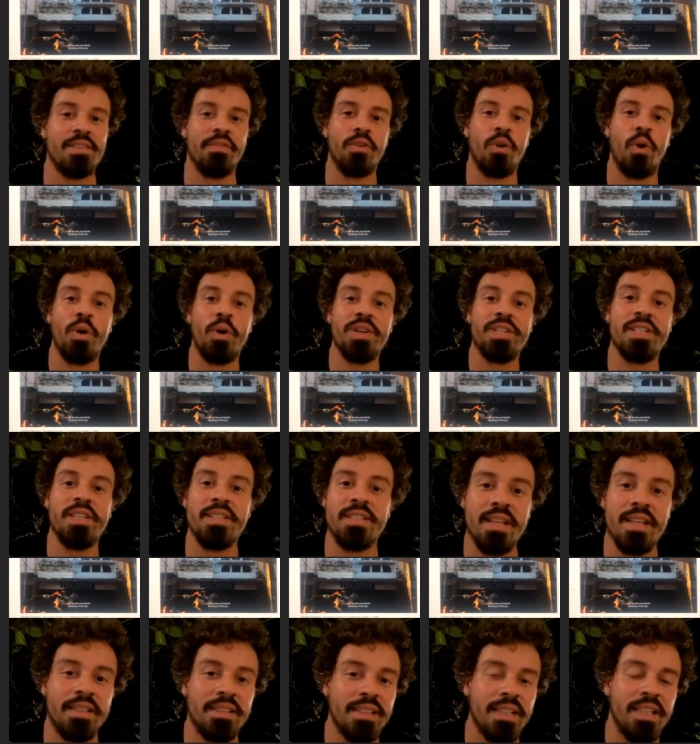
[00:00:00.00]
of horses
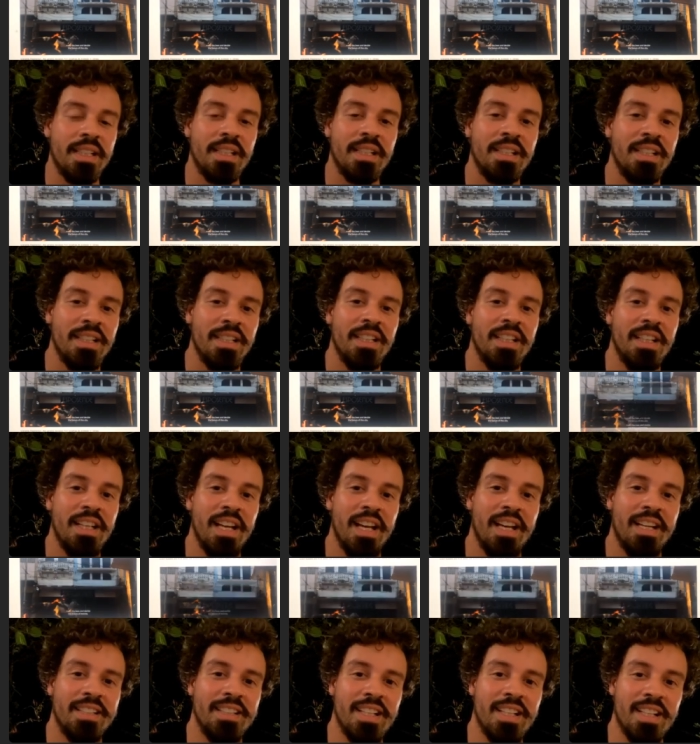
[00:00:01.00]

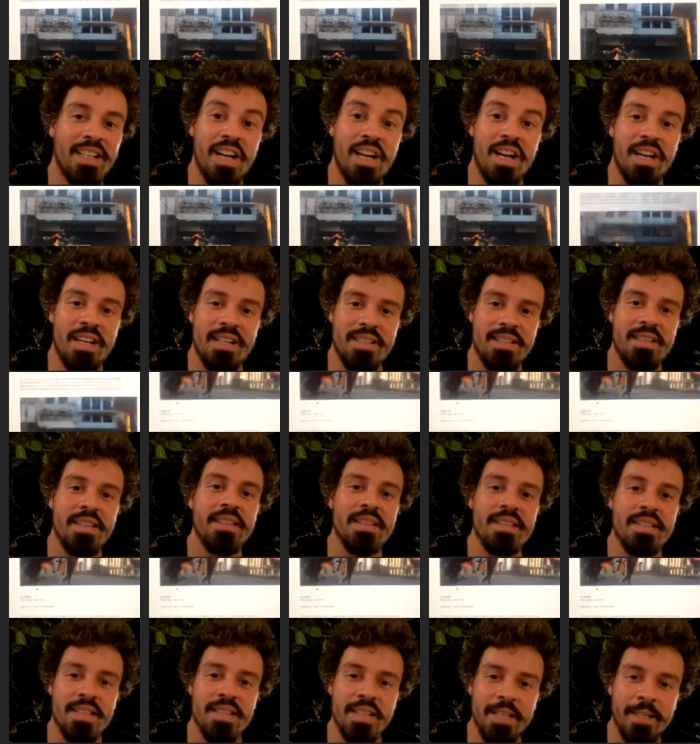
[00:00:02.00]
and carts in the
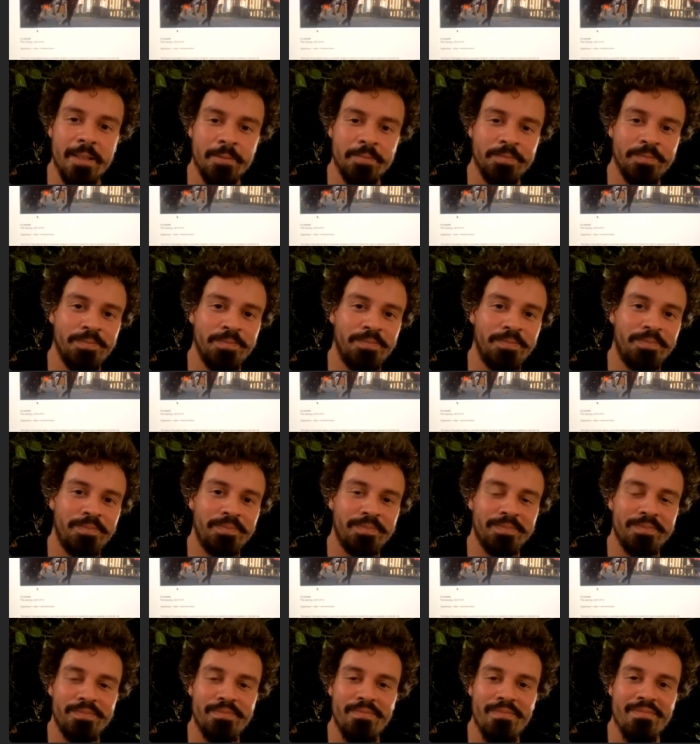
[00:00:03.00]
city.
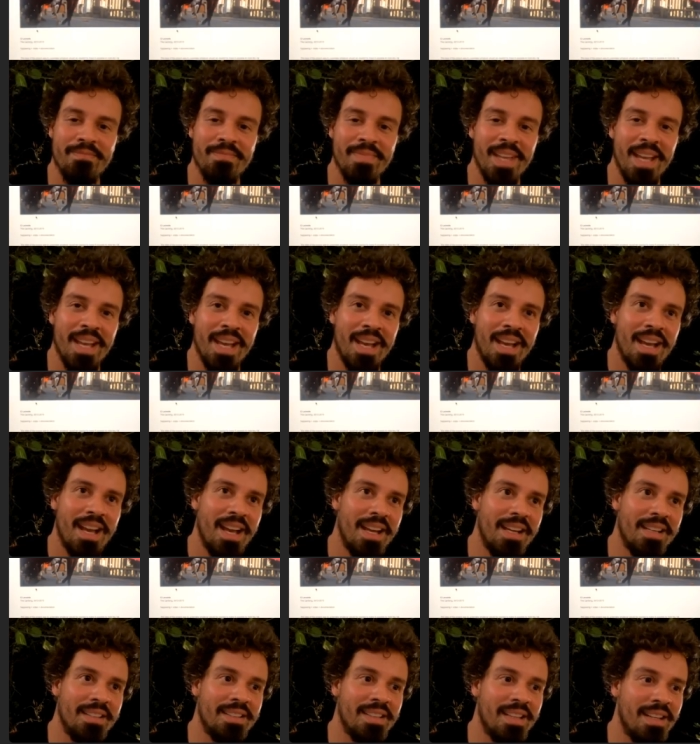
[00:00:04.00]
Mm-hmm.
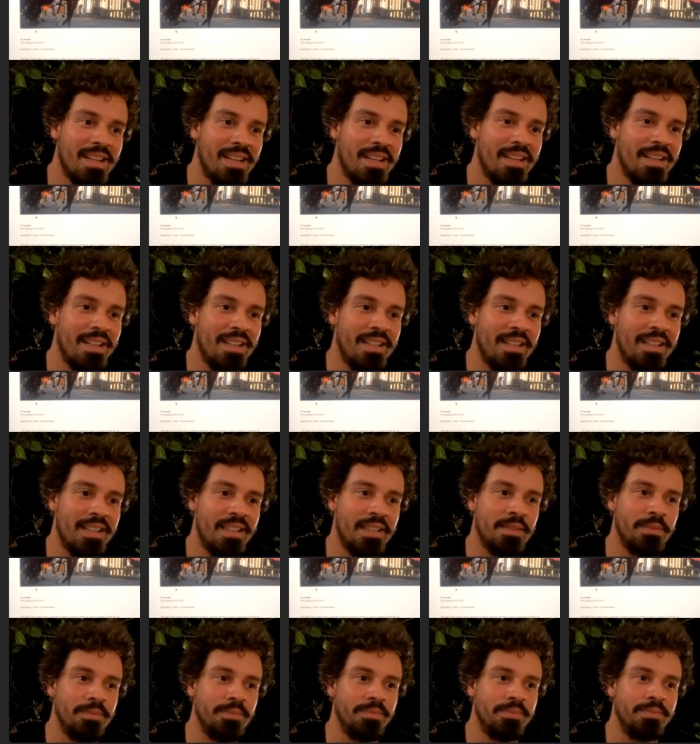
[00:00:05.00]
And
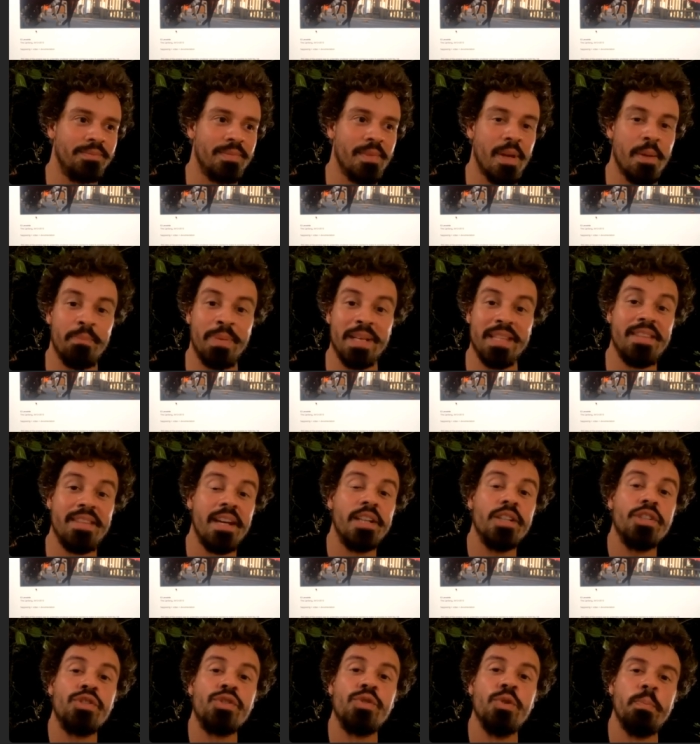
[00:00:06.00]
but they are
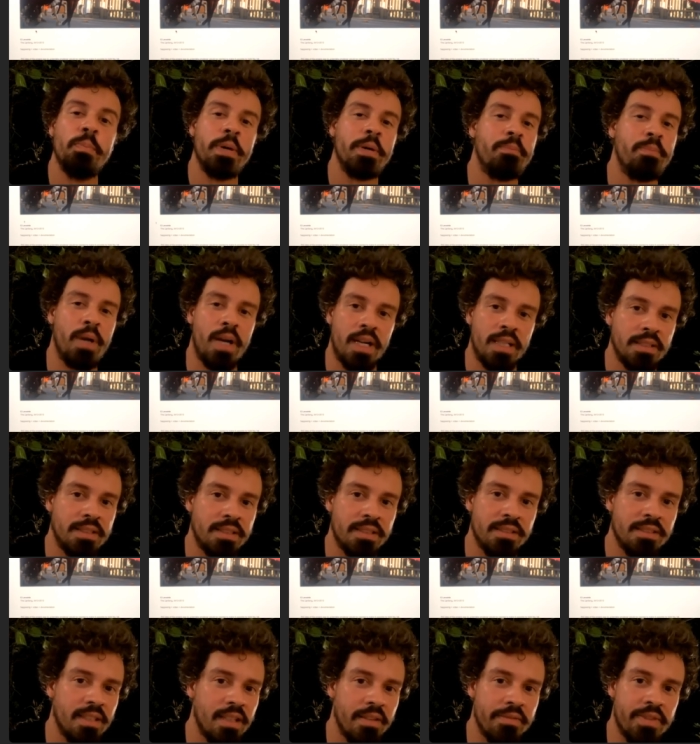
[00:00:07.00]
super part
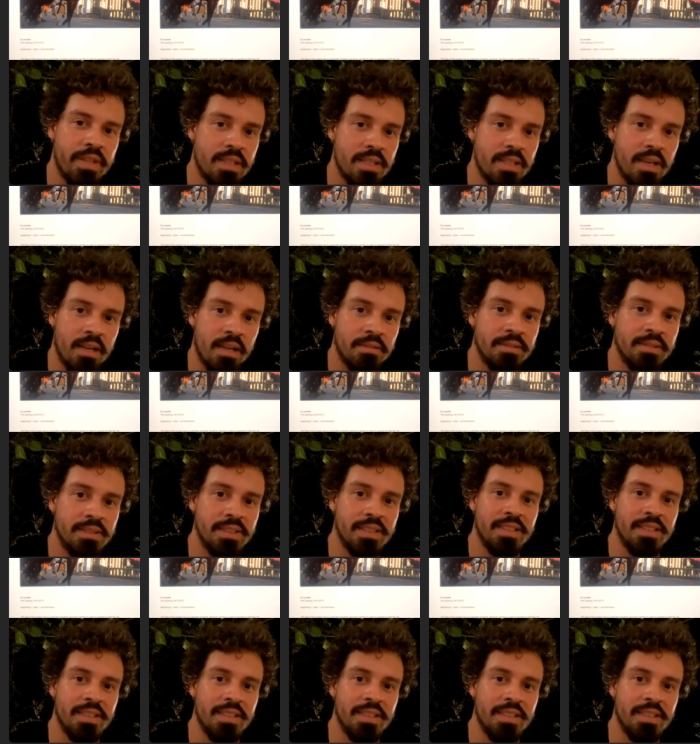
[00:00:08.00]
of the town.